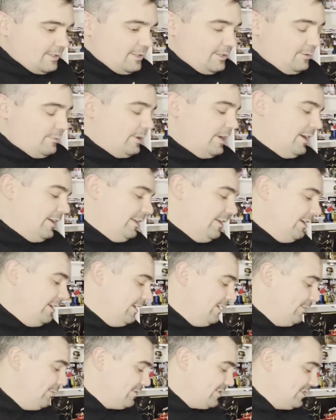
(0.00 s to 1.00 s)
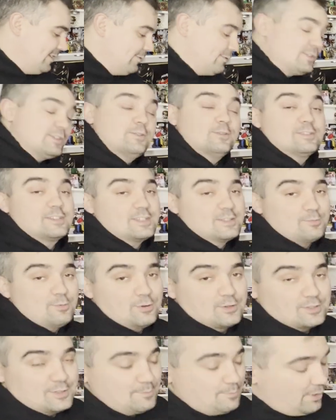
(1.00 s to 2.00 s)
Well, we'll see. As soon as it gets
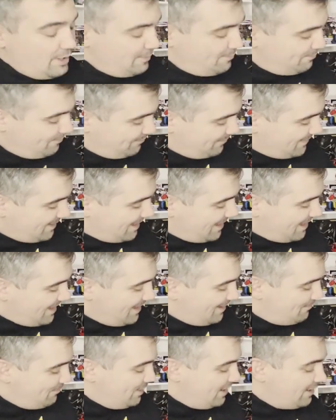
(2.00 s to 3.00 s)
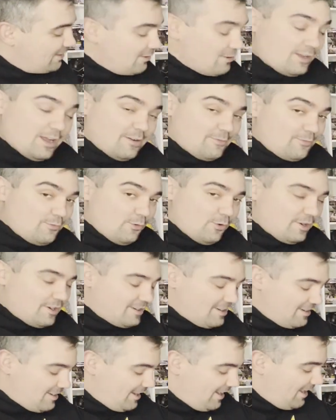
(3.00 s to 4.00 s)
posted. But be on the lookout
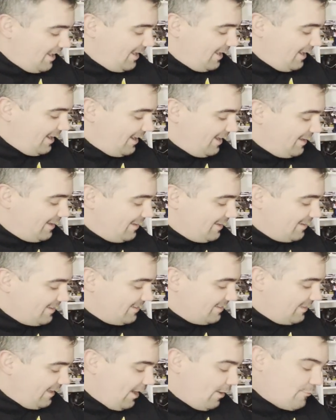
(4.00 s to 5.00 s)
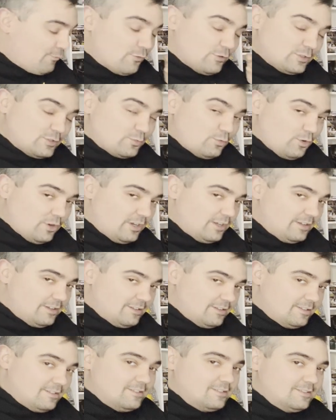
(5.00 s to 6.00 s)
for the Air Force
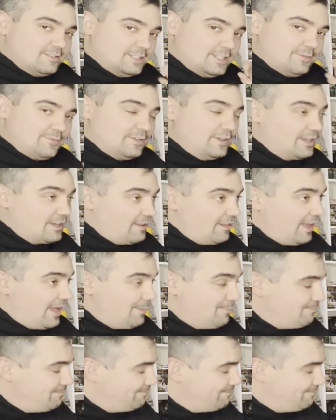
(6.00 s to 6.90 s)
One Tiffany collab.